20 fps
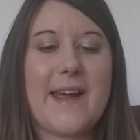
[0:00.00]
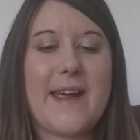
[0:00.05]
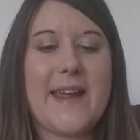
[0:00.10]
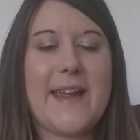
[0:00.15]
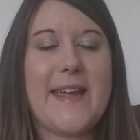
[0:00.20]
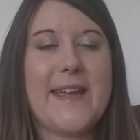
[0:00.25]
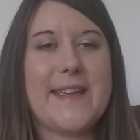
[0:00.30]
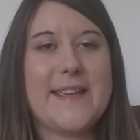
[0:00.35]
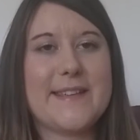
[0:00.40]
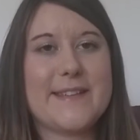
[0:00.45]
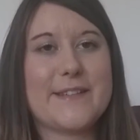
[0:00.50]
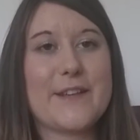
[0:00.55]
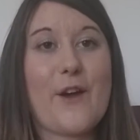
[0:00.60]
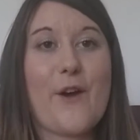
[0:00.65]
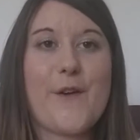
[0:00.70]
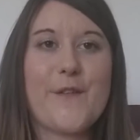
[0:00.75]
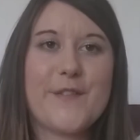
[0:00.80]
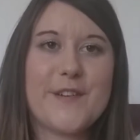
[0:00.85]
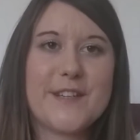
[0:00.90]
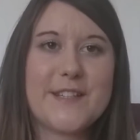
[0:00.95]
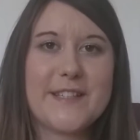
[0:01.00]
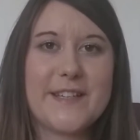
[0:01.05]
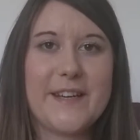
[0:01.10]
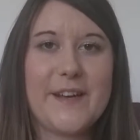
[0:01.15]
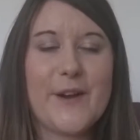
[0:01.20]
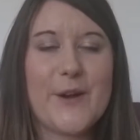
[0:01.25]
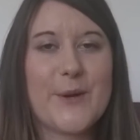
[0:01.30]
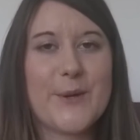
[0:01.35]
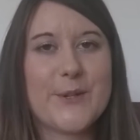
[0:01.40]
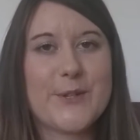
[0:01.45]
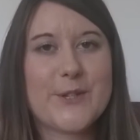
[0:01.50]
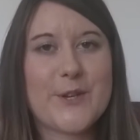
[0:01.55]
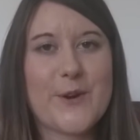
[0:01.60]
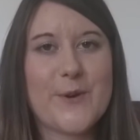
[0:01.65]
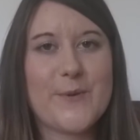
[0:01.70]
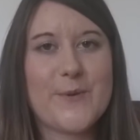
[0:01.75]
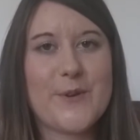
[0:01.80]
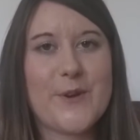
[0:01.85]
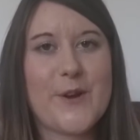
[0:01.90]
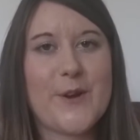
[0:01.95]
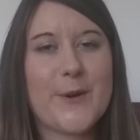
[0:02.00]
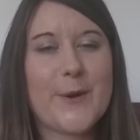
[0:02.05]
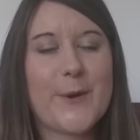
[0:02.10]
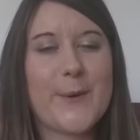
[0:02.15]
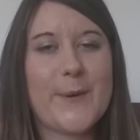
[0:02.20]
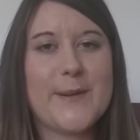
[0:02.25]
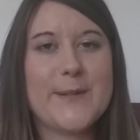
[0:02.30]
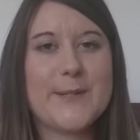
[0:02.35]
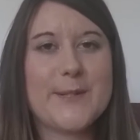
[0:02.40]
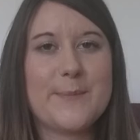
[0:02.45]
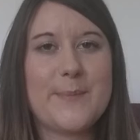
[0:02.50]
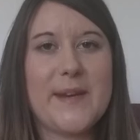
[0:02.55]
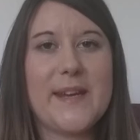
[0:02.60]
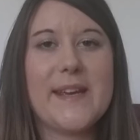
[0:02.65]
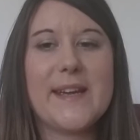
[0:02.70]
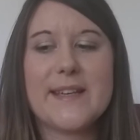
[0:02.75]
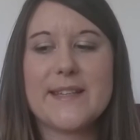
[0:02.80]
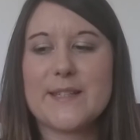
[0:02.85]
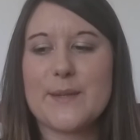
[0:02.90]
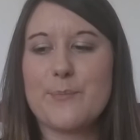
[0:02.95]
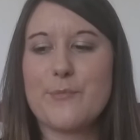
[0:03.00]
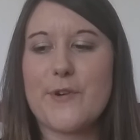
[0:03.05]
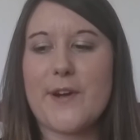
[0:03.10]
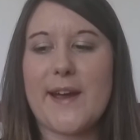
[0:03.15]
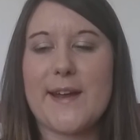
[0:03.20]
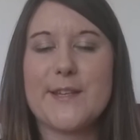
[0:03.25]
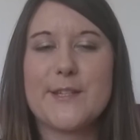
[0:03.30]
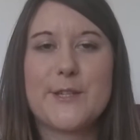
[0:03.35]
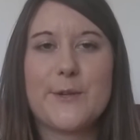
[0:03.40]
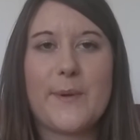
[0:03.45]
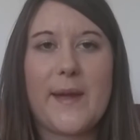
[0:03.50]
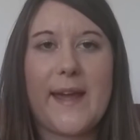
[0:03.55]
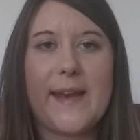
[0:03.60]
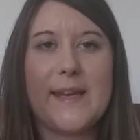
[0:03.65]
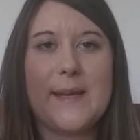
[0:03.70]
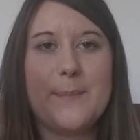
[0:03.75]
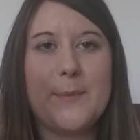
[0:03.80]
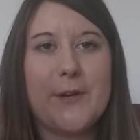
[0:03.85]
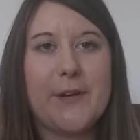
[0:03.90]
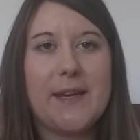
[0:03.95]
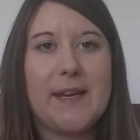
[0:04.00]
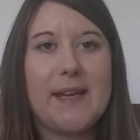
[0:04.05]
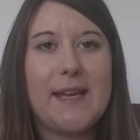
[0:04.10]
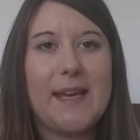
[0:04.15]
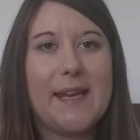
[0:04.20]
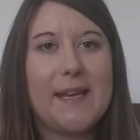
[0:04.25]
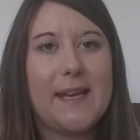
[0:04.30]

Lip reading: is obviously also not going to be a surprise to anybody.